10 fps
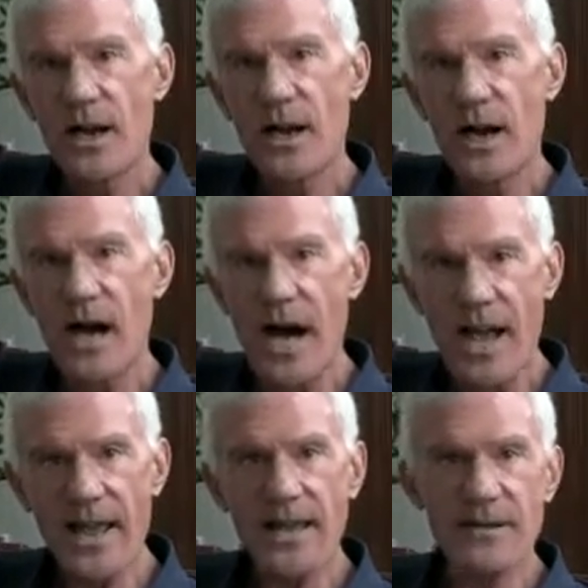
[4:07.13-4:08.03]

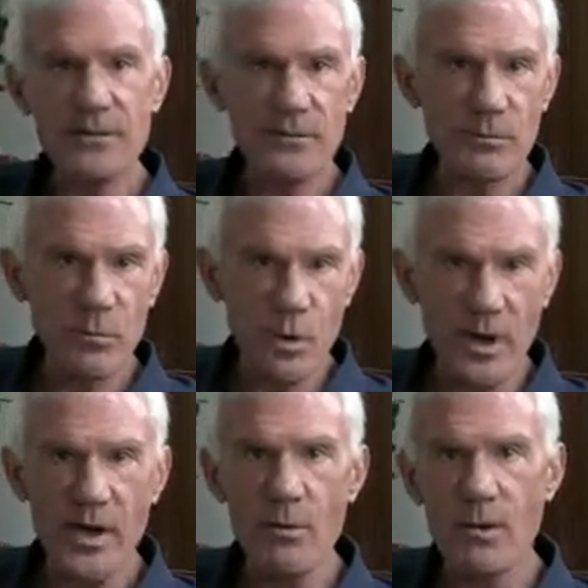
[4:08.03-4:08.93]
in
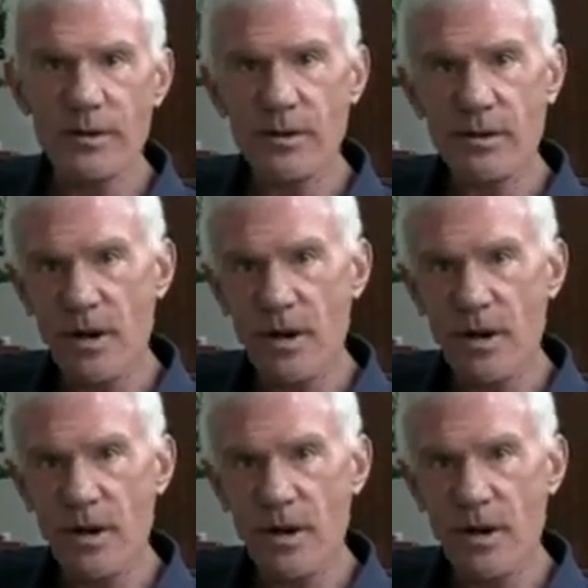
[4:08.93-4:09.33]
working with